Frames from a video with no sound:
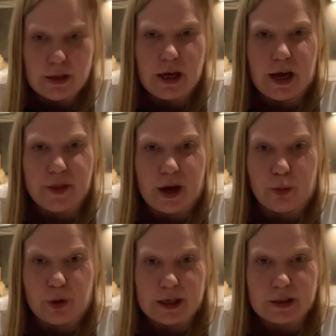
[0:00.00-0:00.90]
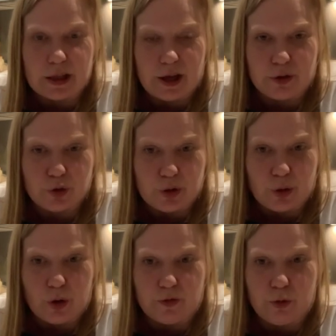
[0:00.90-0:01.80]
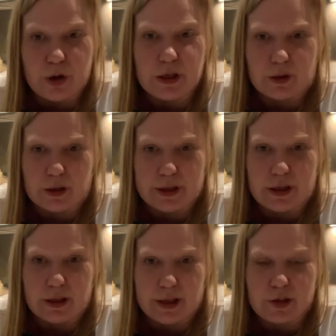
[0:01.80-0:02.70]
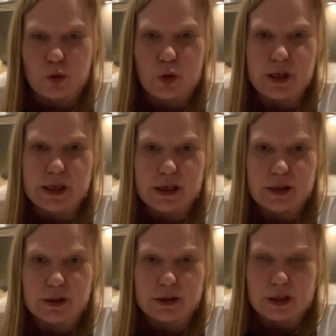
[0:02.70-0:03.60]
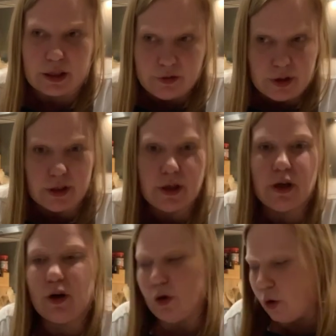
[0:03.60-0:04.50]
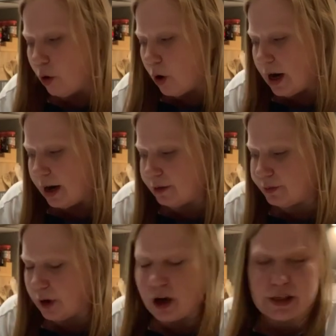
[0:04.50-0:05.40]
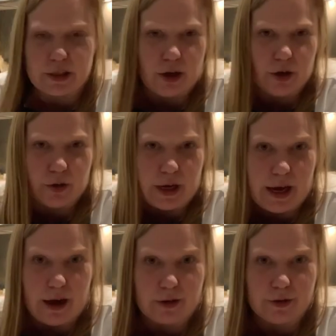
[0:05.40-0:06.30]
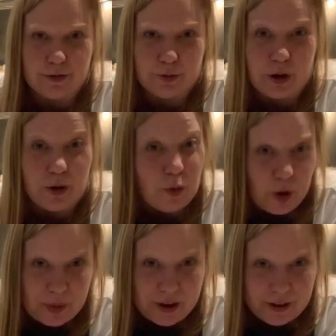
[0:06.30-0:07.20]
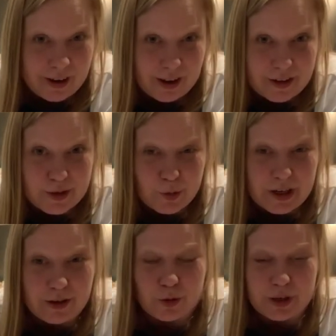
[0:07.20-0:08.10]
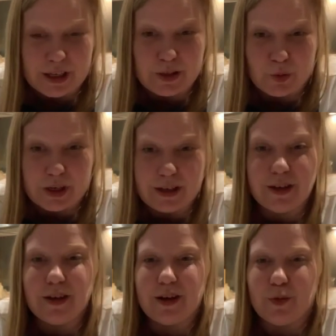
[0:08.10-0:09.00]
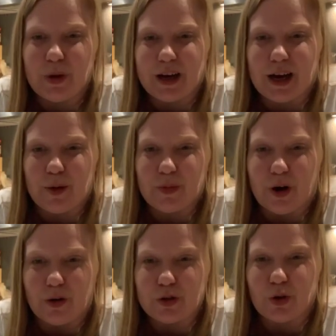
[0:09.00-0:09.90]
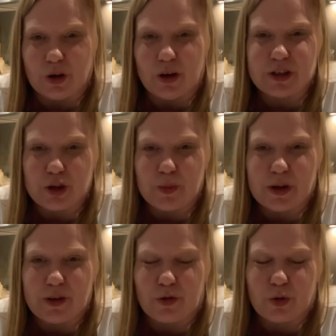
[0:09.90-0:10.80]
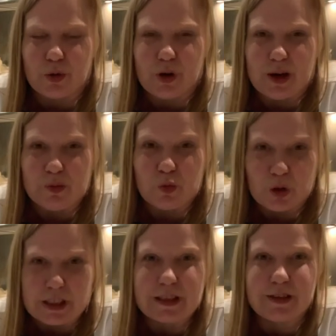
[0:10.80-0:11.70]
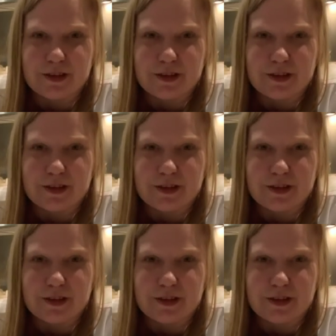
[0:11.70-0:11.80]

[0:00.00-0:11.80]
and they'll do the order for you. You can click and collect, or you can get it delivered. Or I just go out. Well, I won't be going out this week or next week, but I'll do online shopping through Woolies.